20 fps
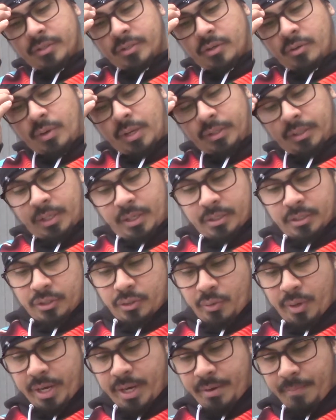Corinthians
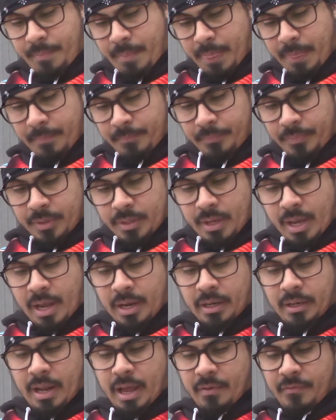
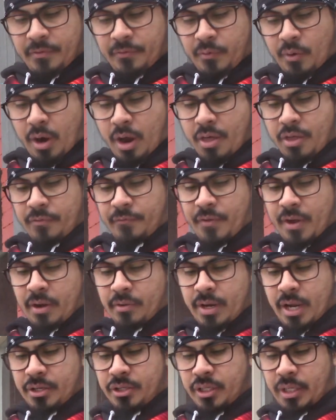3:11, for other
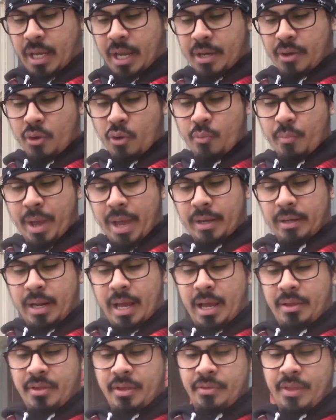foundation can no man
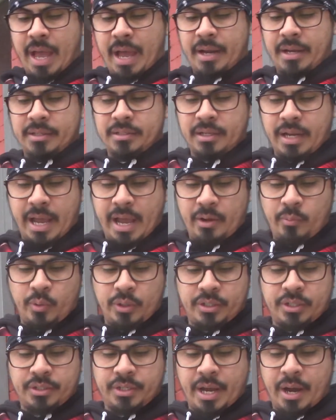lay than that is laid,
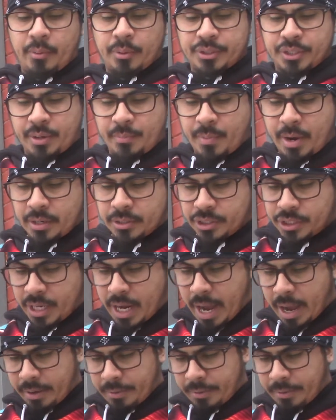which is Yahushua Mashiach.